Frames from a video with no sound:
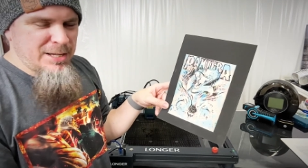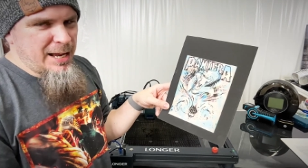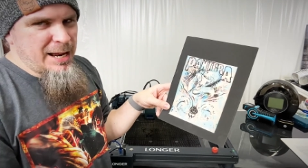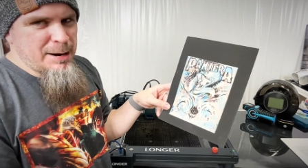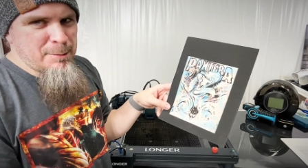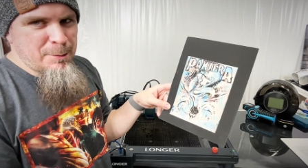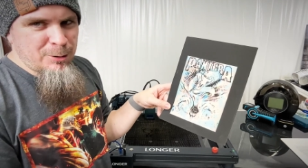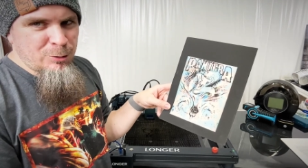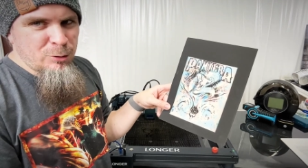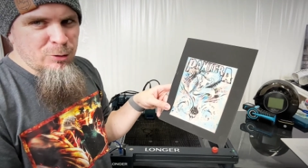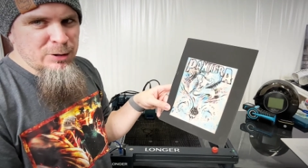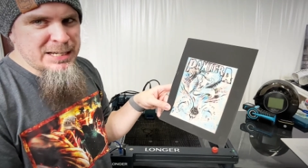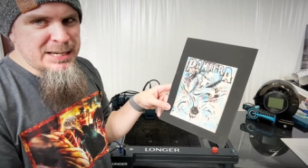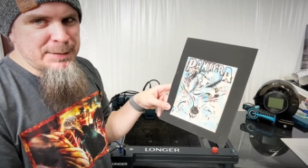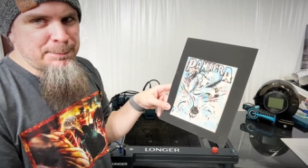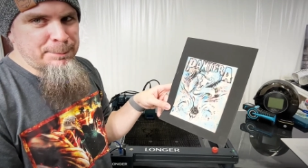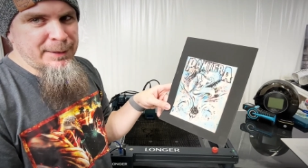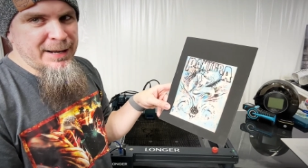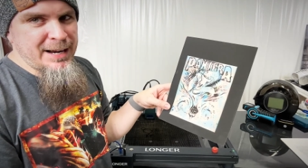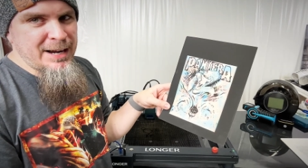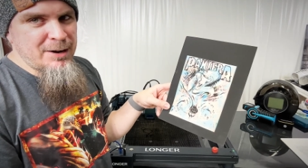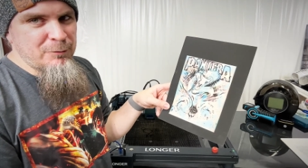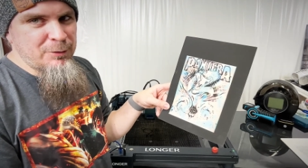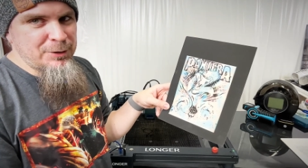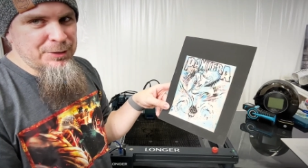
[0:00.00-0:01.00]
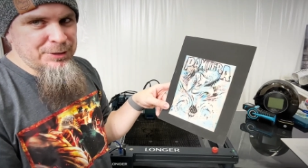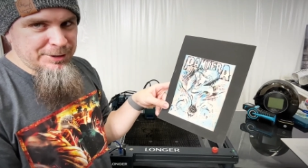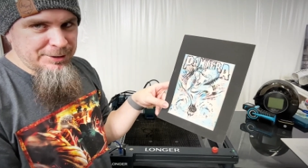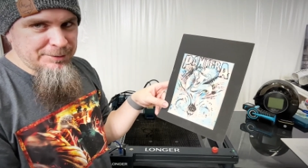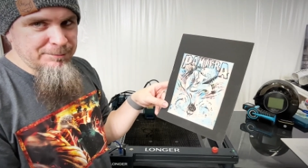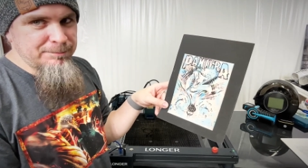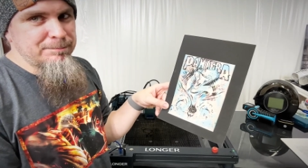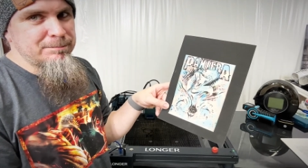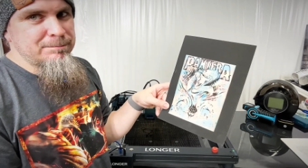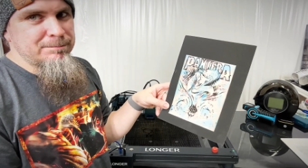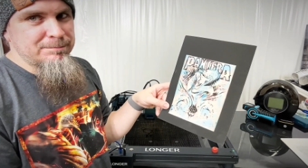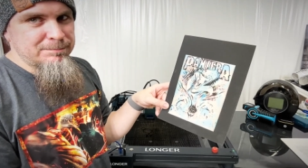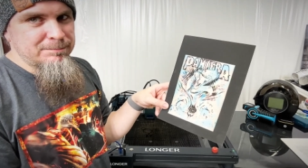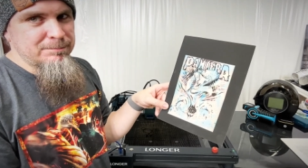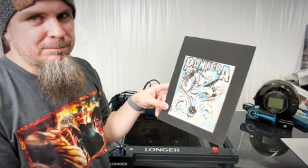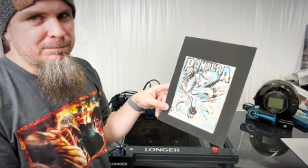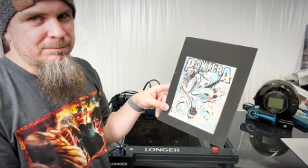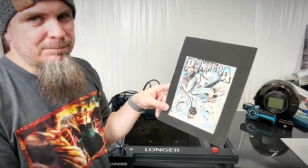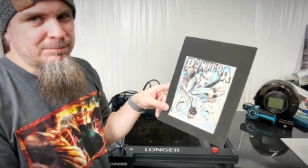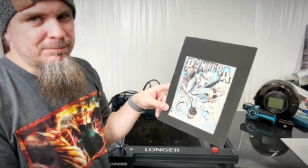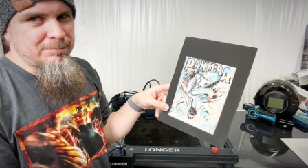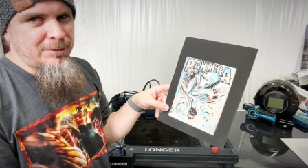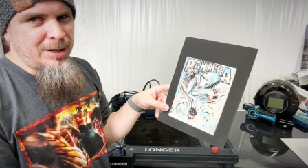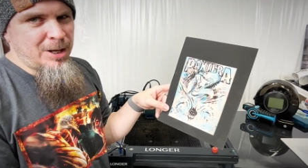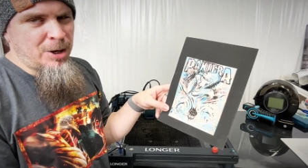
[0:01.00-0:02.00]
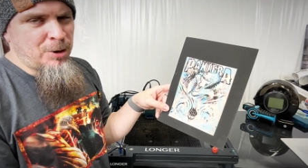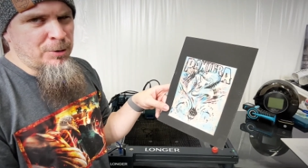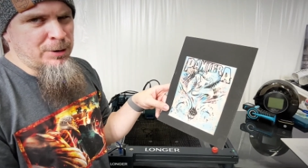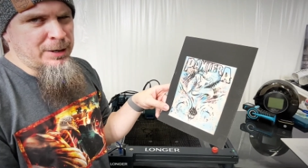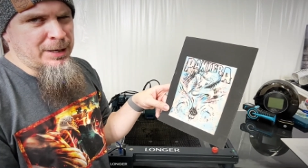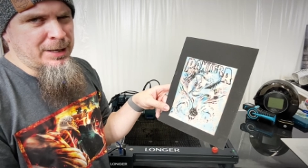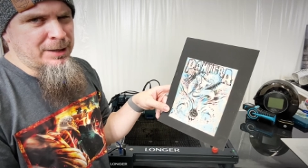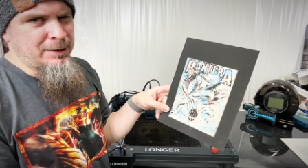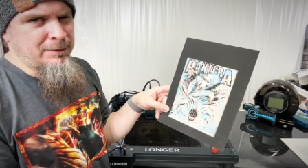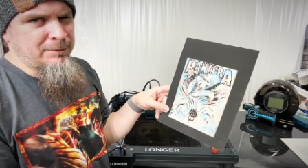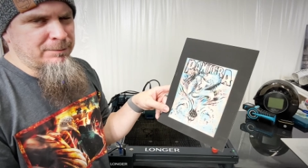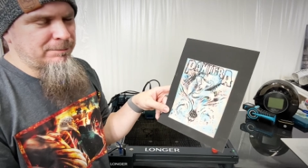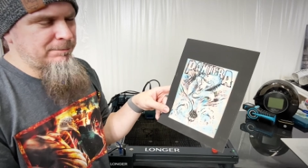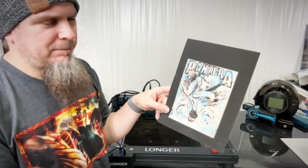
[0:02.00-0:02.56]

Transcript: Am I going to keep playing with it? Oh, yeah.